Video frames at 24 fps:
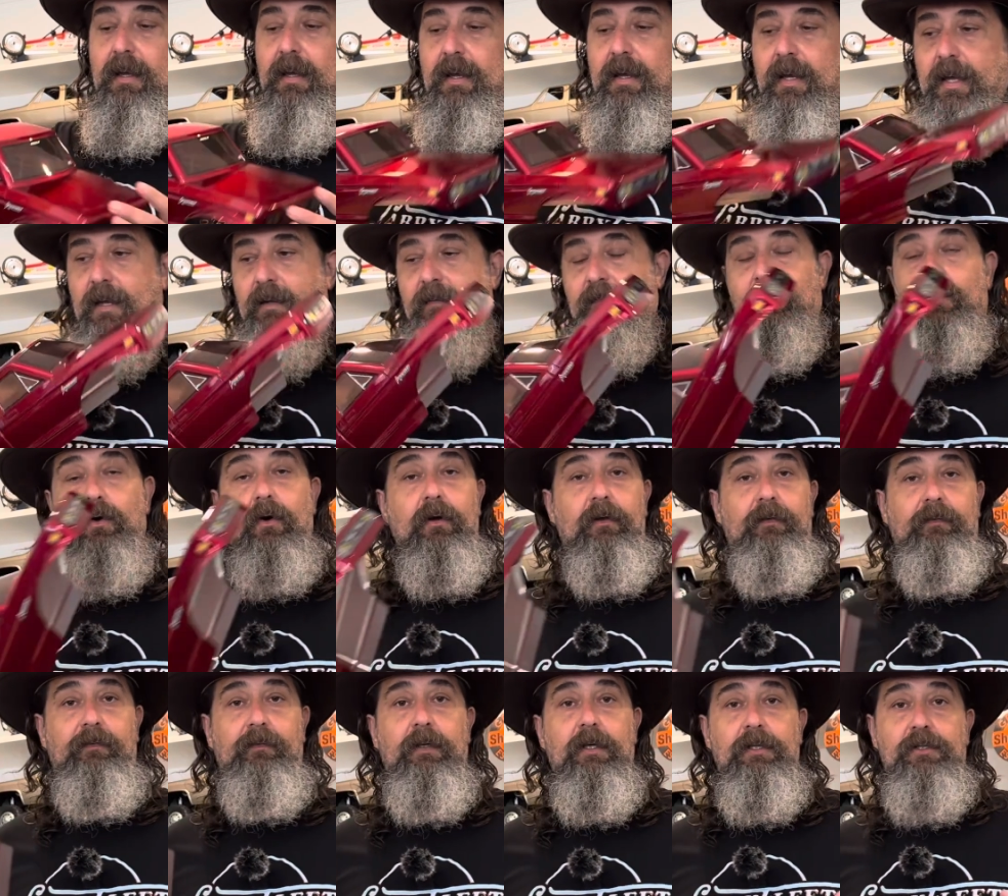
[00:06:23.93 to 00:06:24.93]
And of
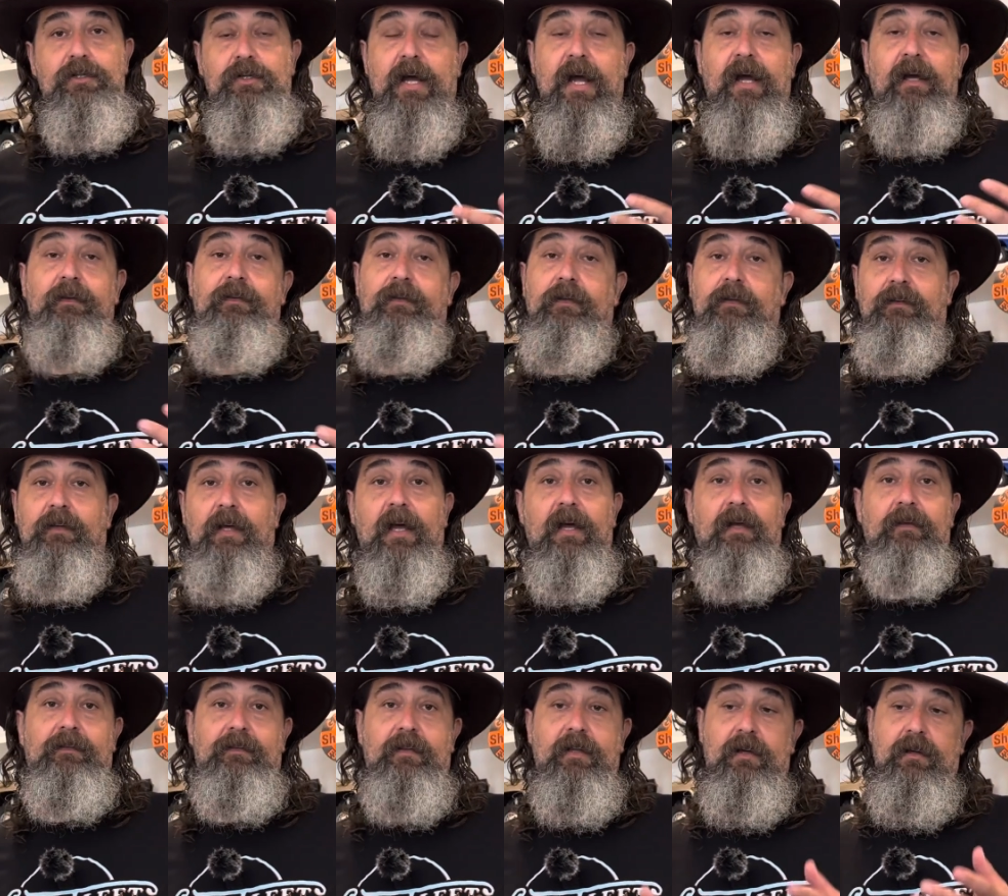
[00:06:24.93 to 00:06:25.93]
course, Traxxas
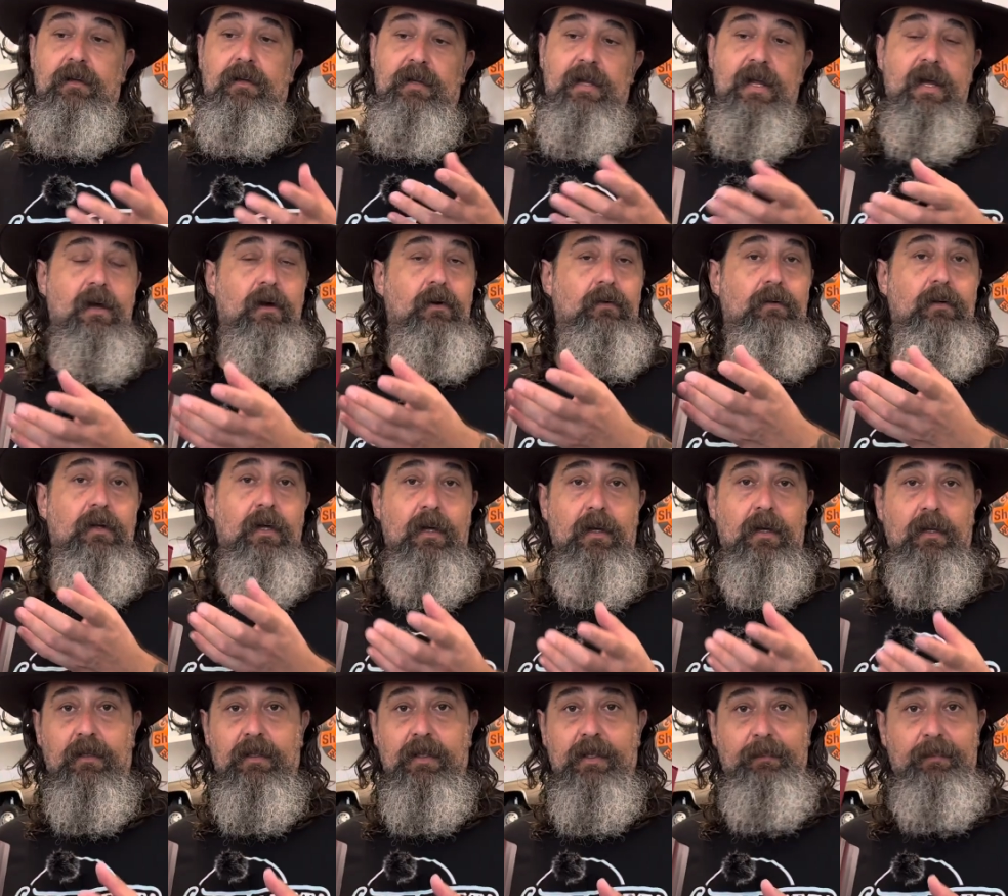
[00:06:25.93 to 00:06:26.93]
has their now
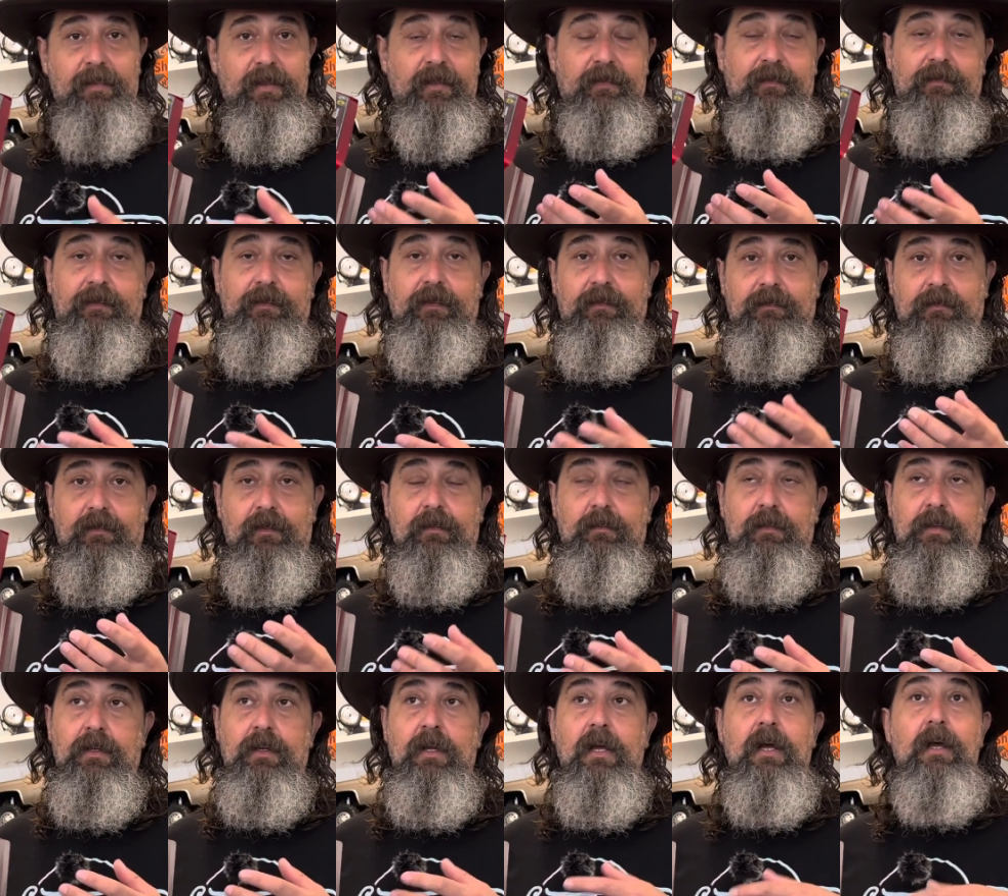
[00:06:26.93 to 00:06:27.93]
clipless
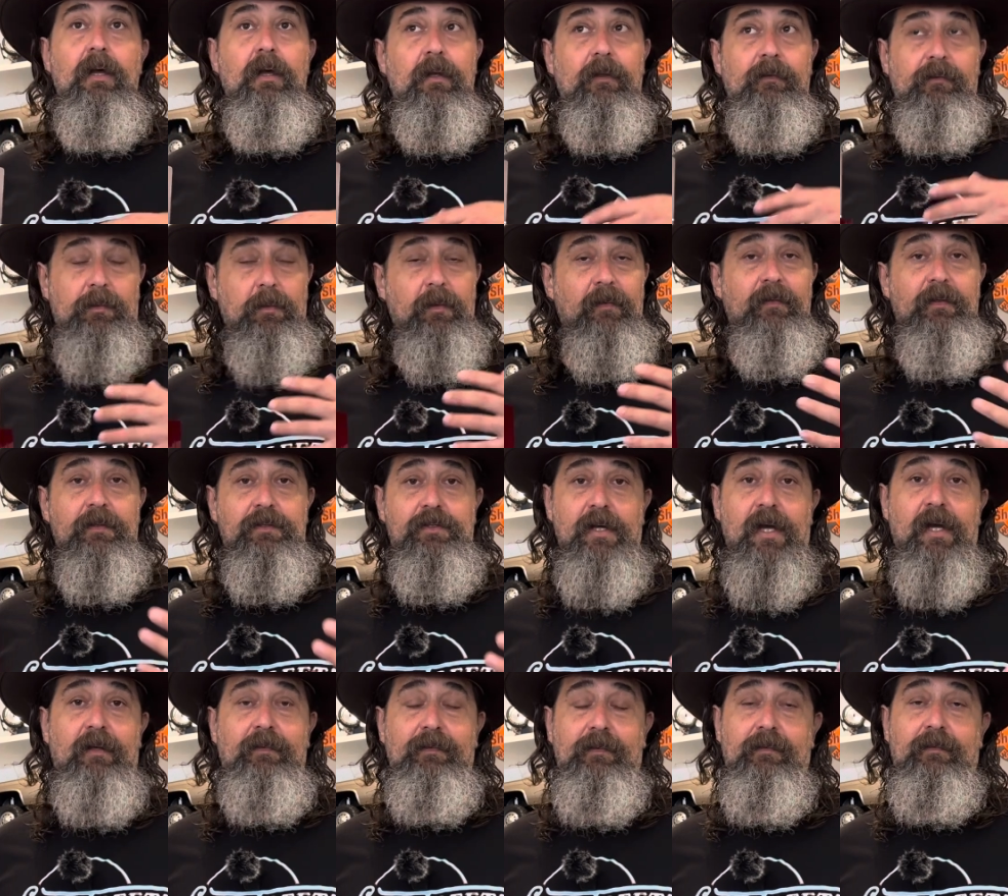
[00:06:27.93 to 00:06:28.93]
system, and some of the
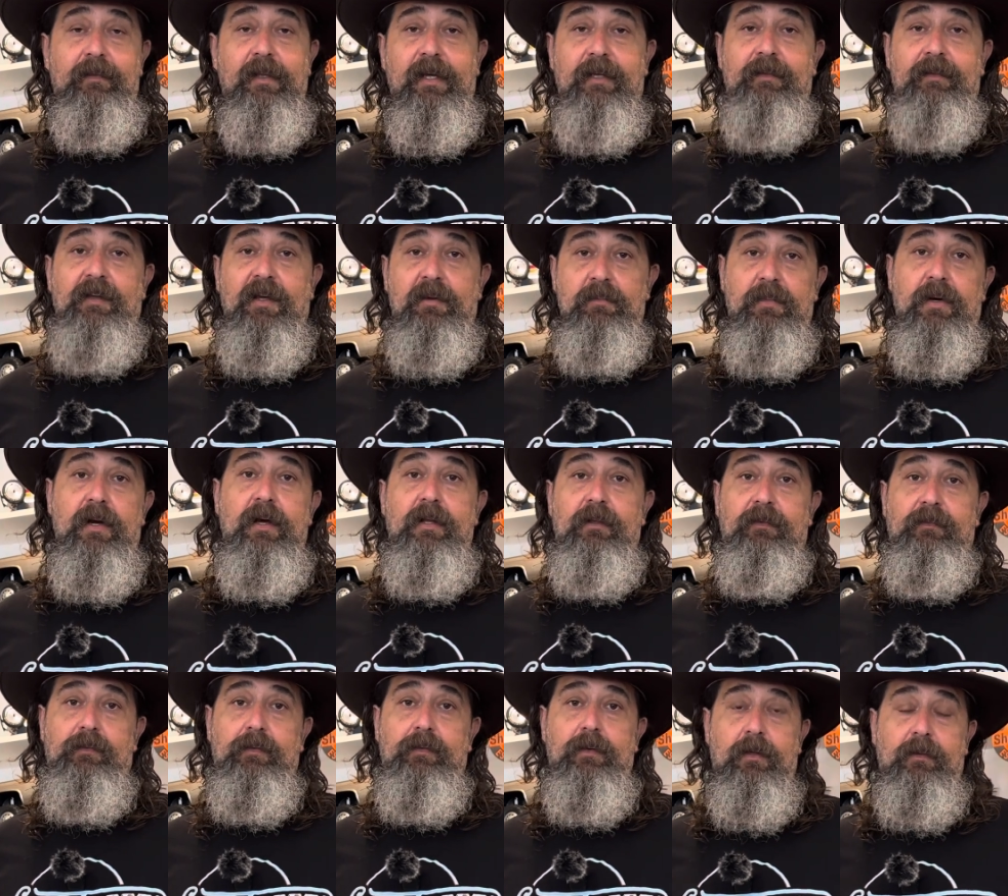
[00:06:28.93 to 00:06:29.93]
Traxxas Lexan
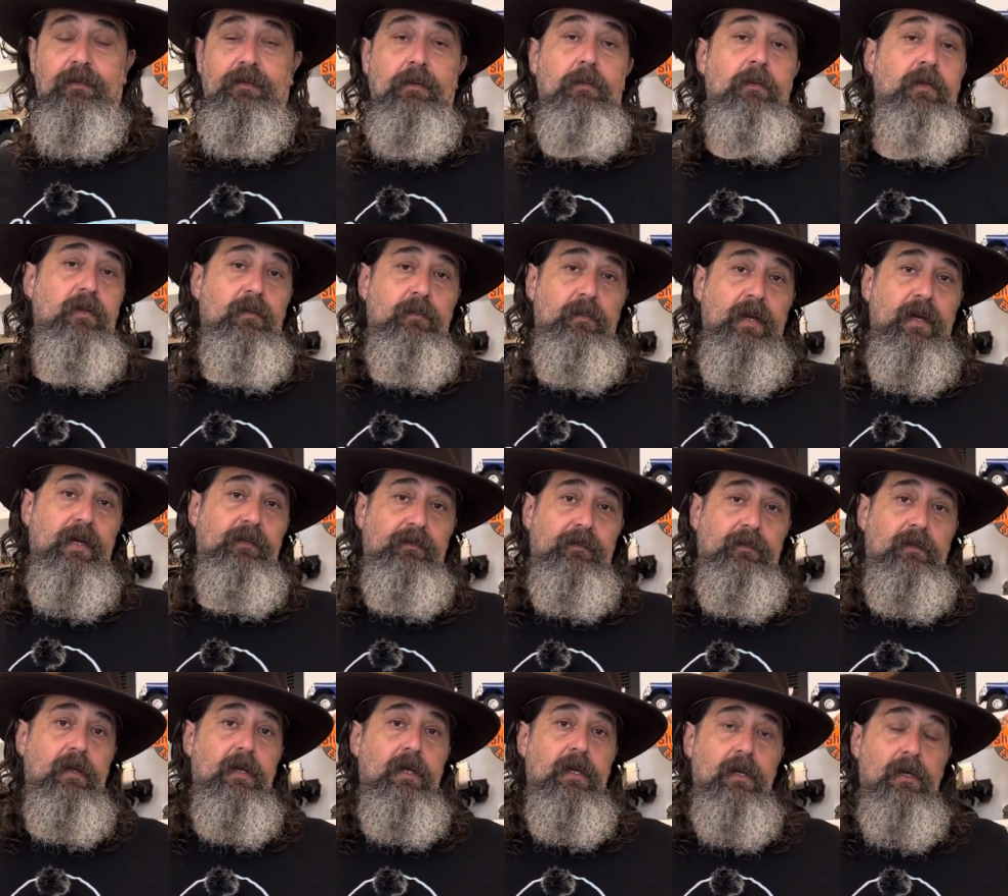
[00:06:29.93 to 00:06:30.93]
bodies are some of the
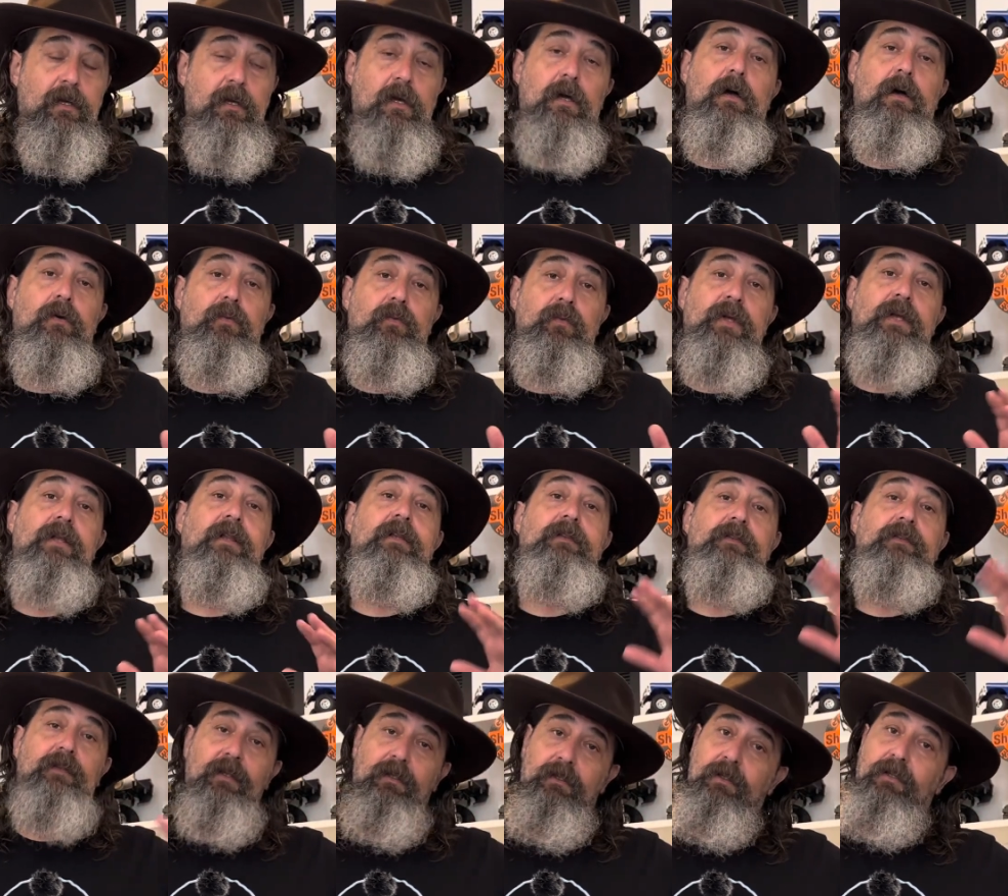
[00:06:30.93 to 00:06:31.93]
best
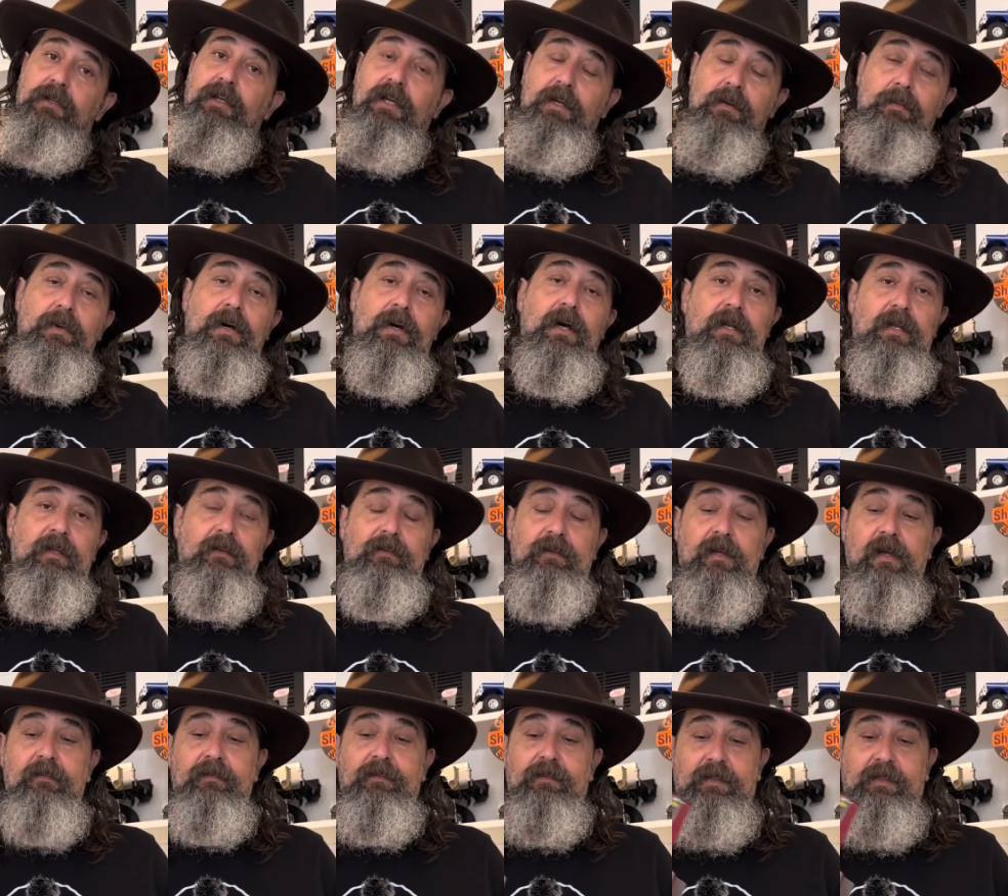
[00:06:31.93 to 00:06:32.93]
realistic looking bodies
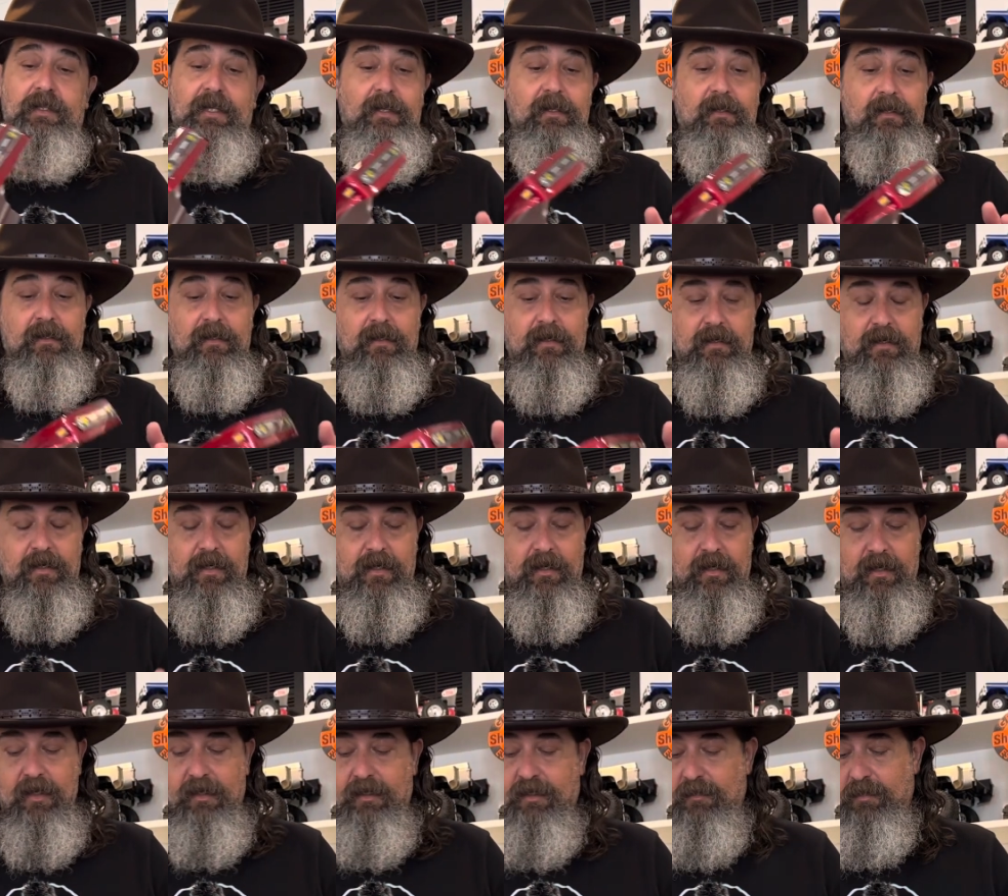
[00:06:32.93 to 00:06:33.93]
I've seen, and
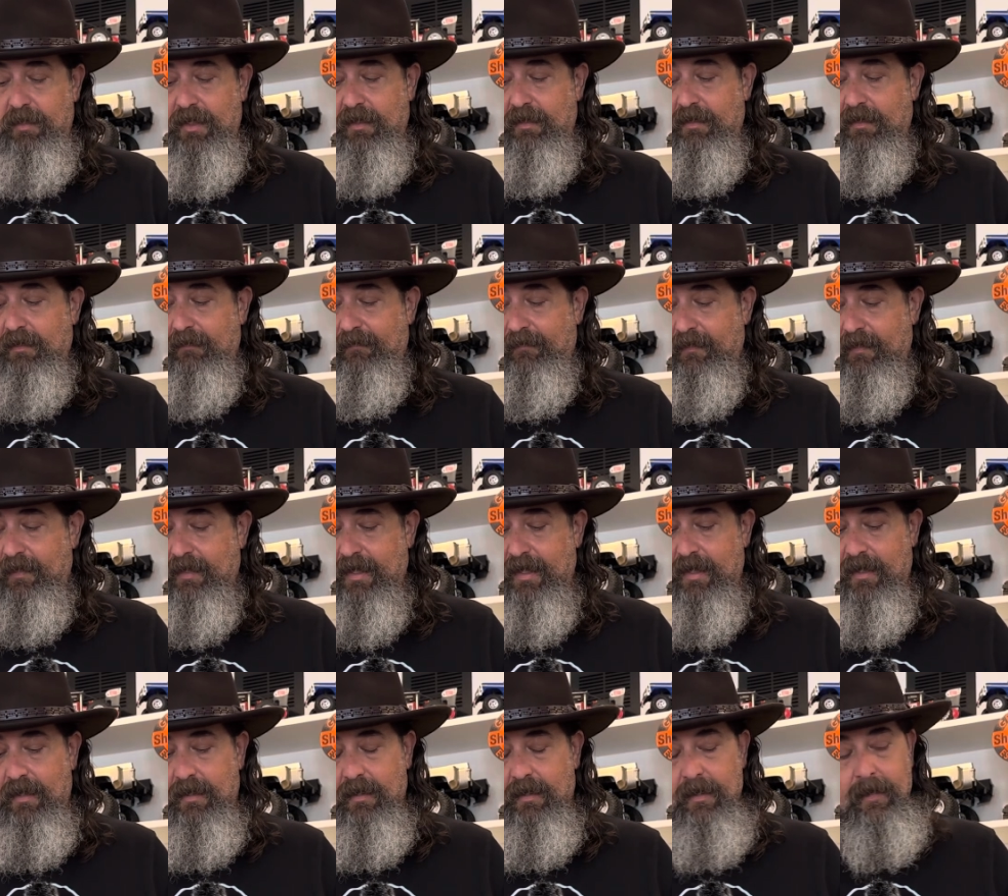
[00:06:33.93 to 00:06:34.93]
I commend them for
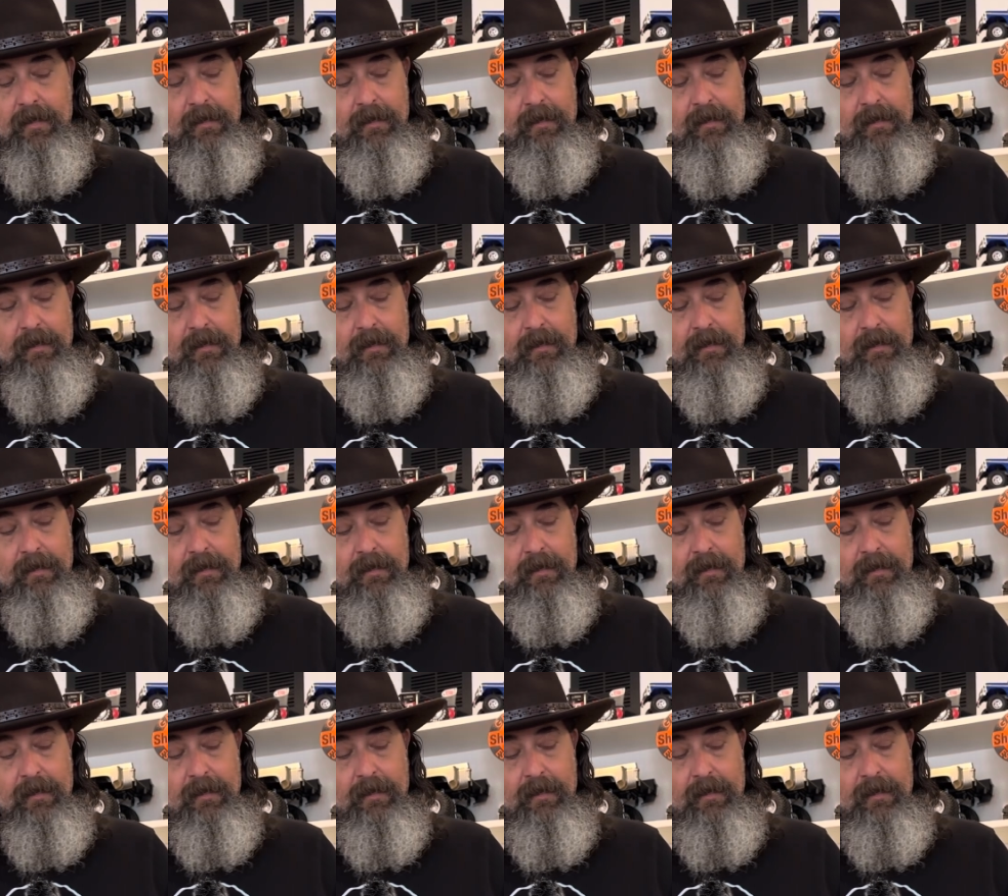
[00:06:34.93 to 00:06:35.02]
that.